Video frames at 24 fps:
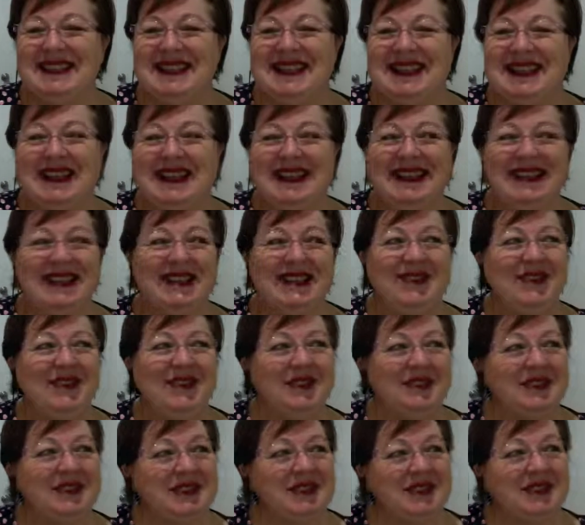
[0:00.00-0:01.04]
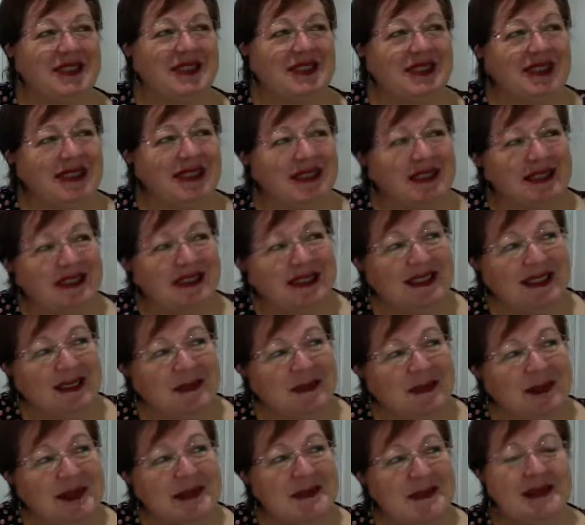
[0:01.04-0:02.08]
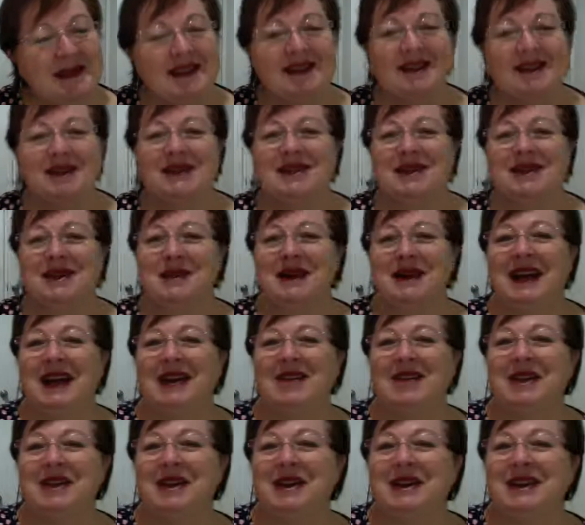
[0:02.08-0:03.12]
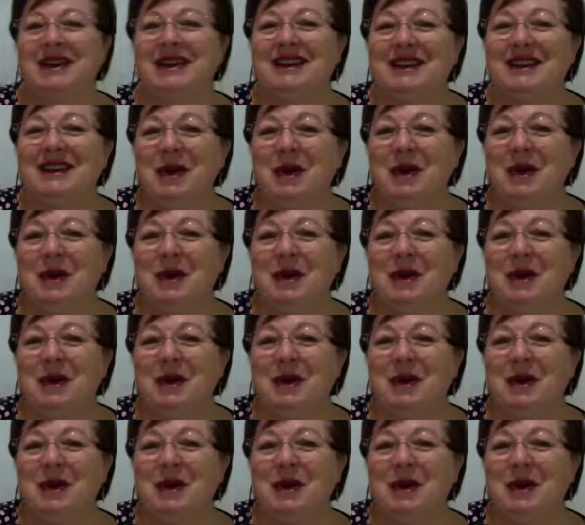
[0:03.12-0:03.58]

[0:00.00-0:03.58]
and if you're in Australia and Brisbane, looks like we're having a